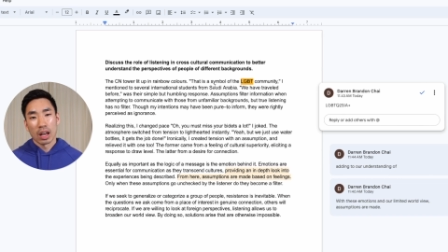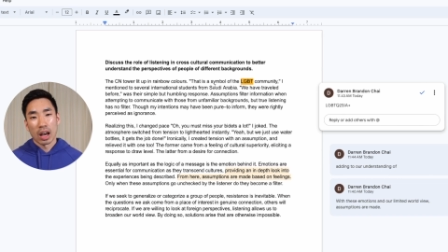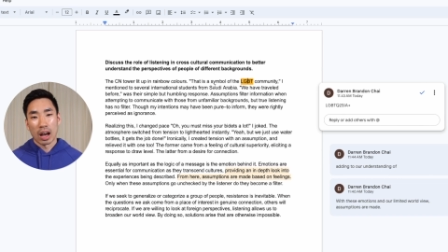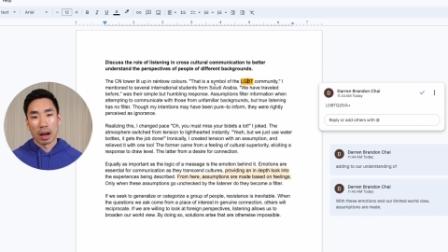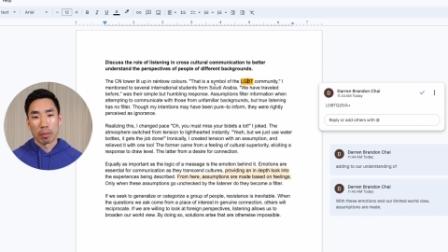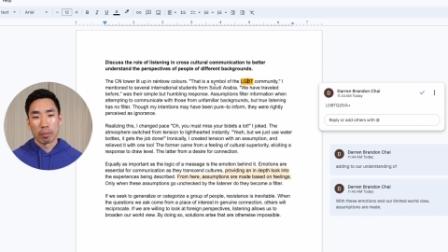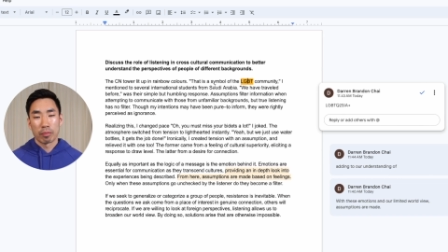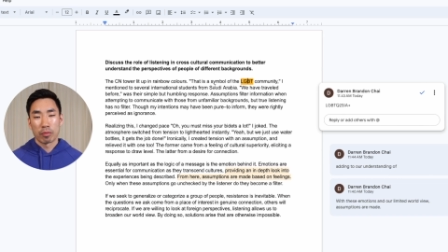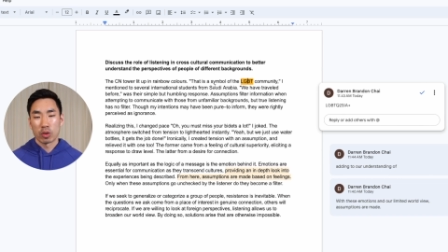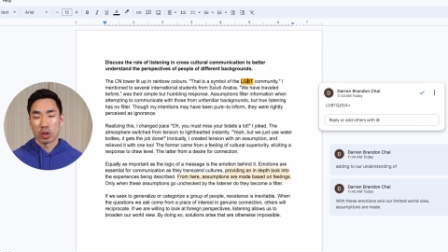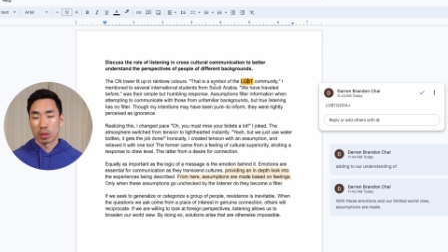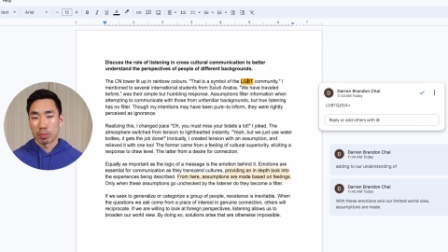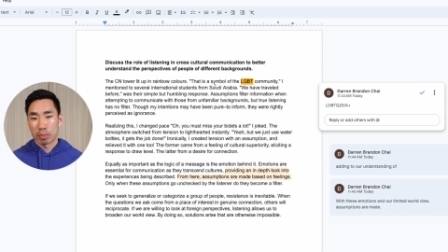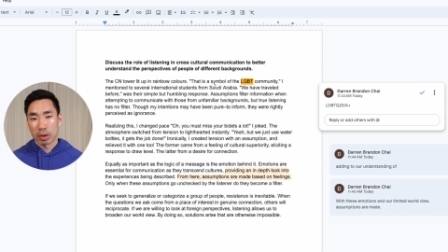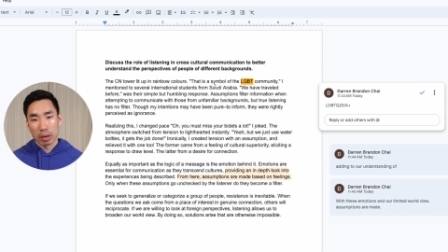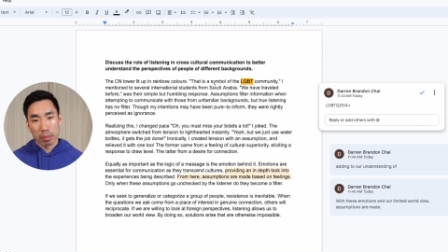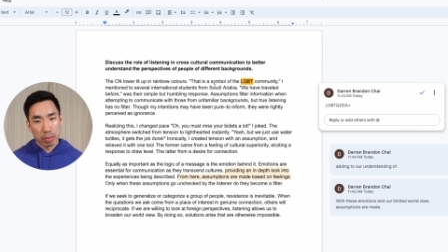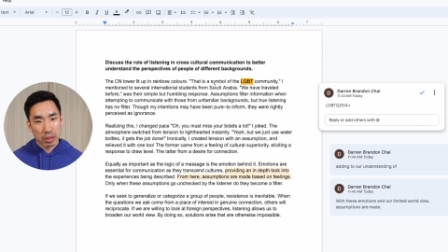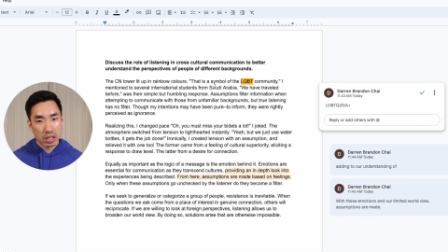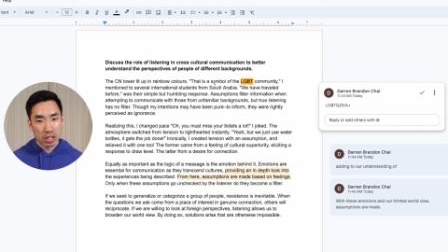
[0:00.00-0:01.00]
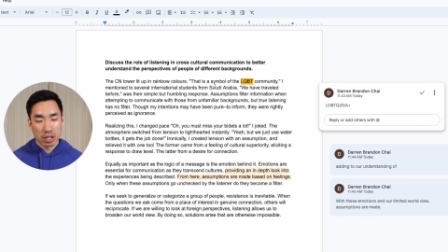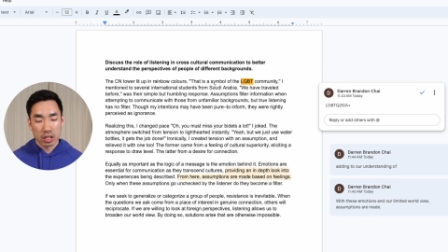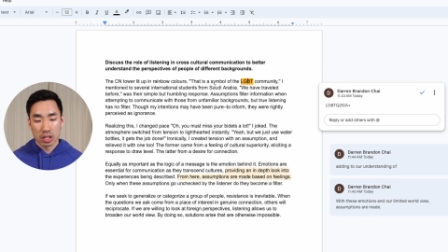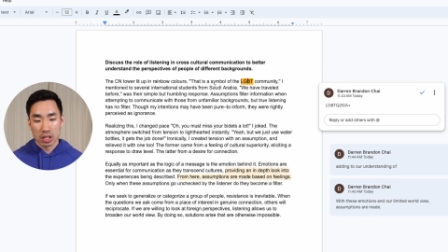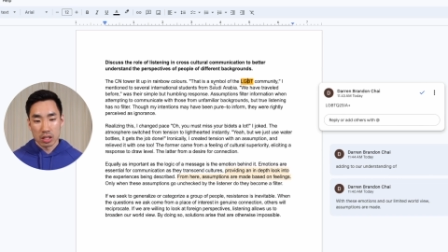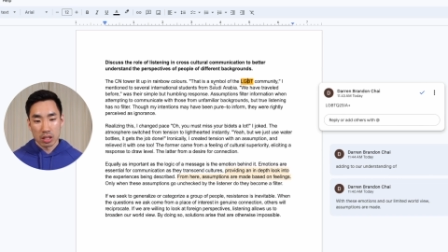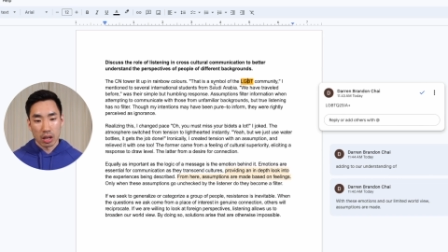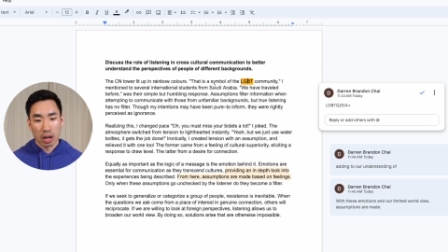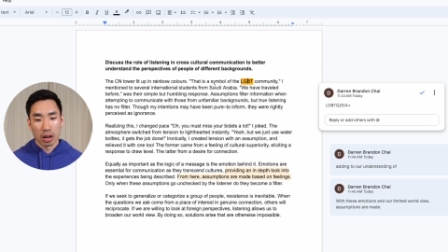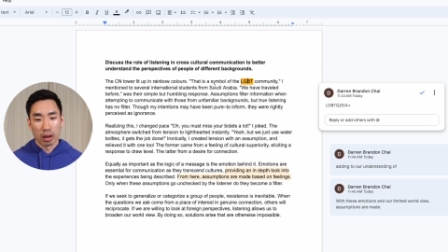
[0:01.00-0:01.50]
Uh, for the
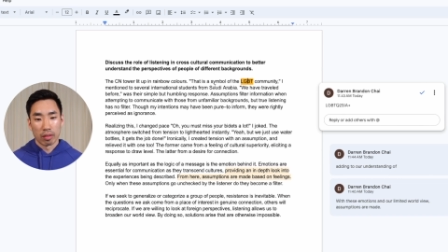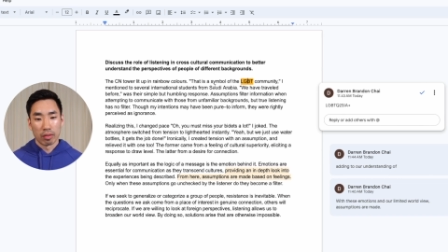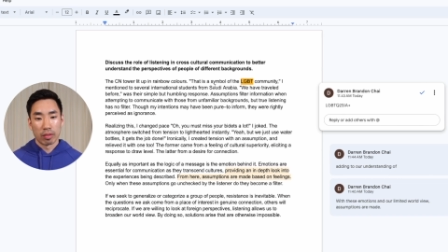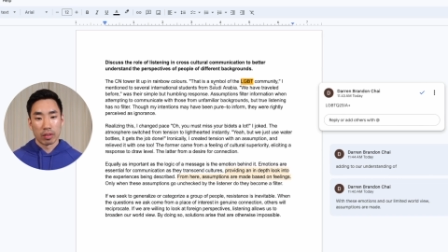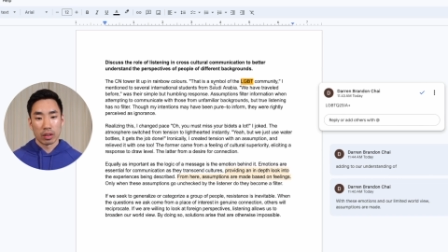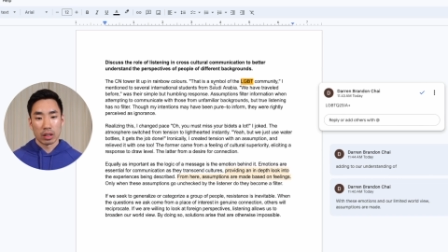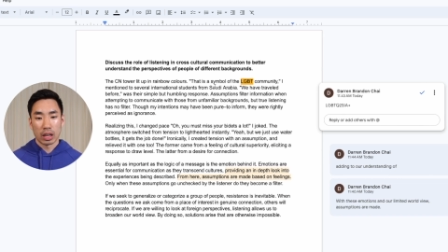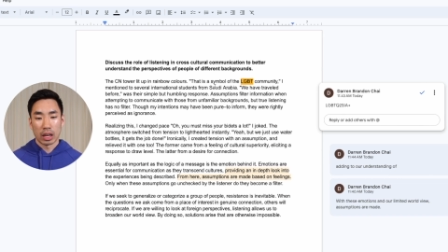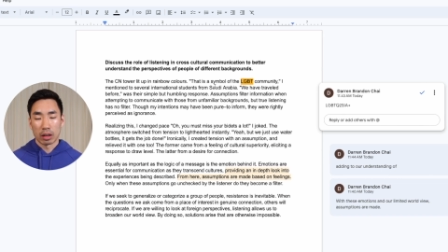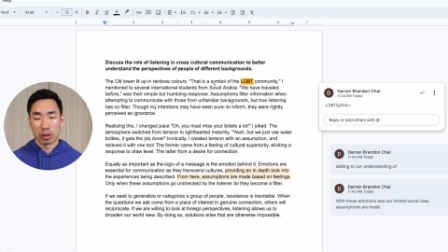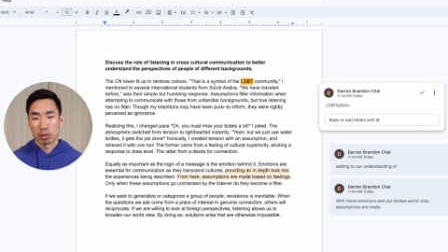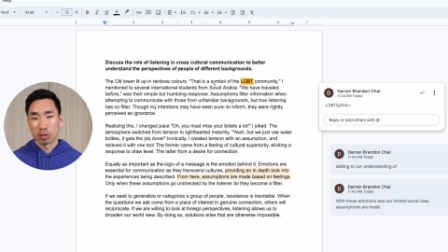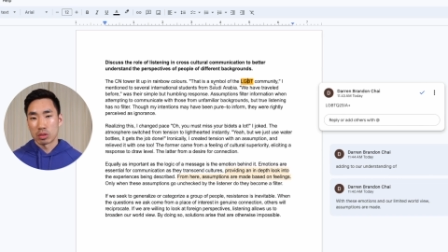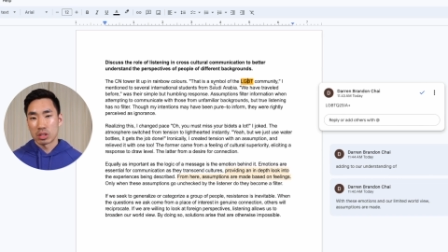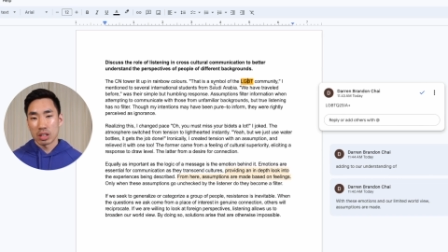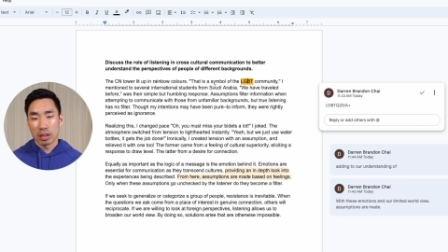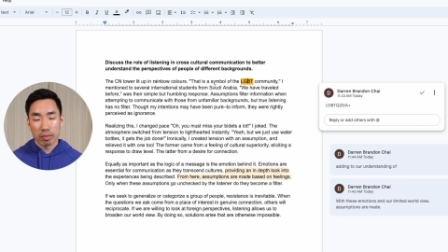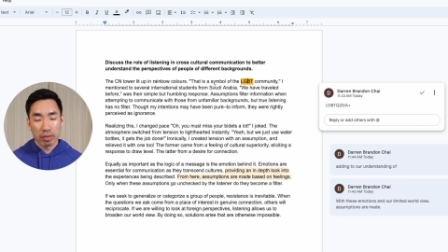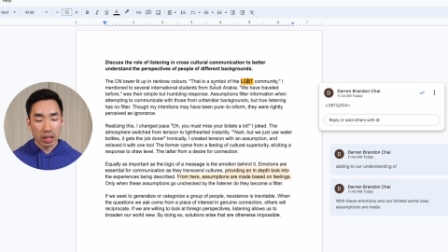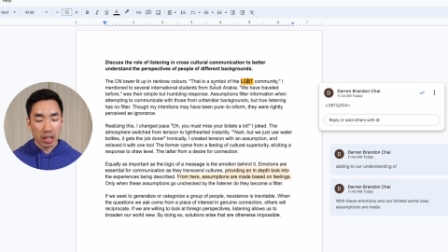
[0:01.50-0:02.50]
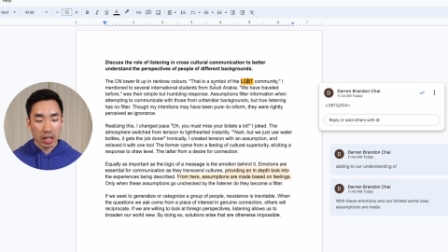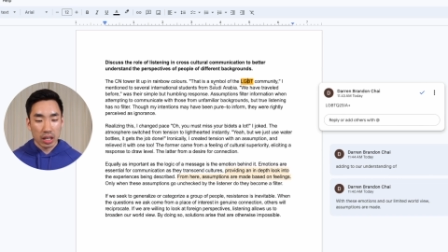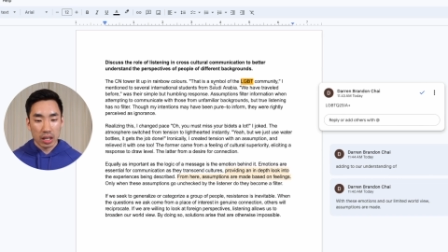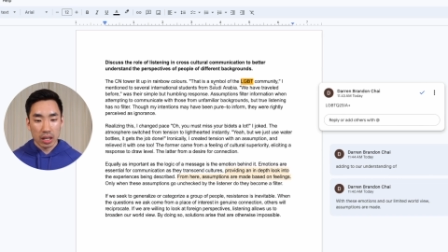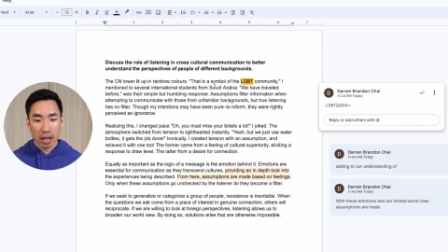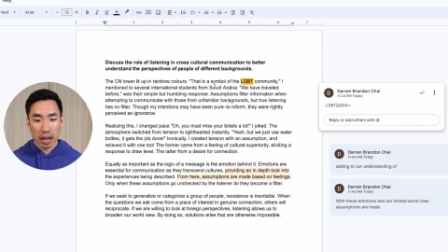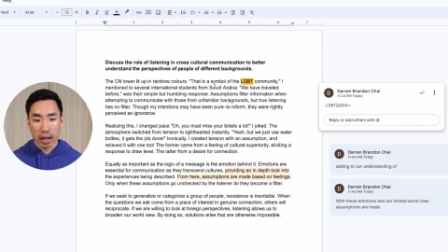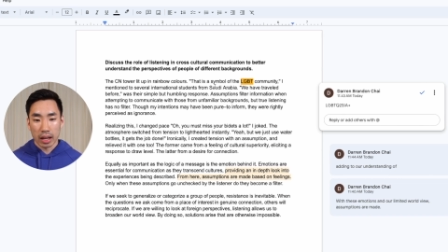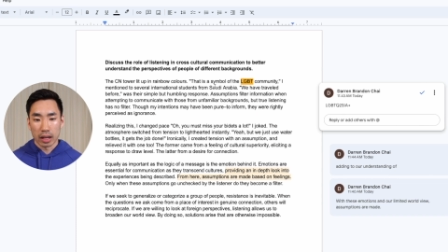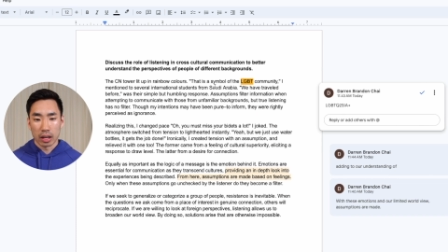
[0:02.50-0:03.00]
purposes of
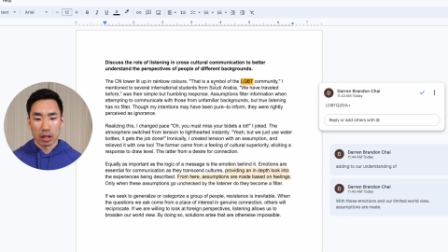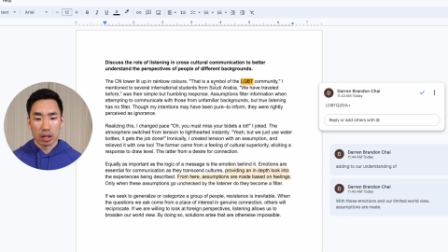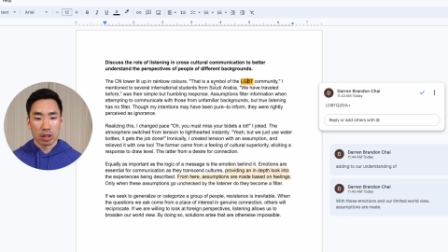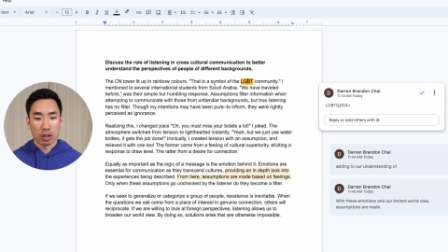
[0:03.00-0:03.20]
inclusivity and,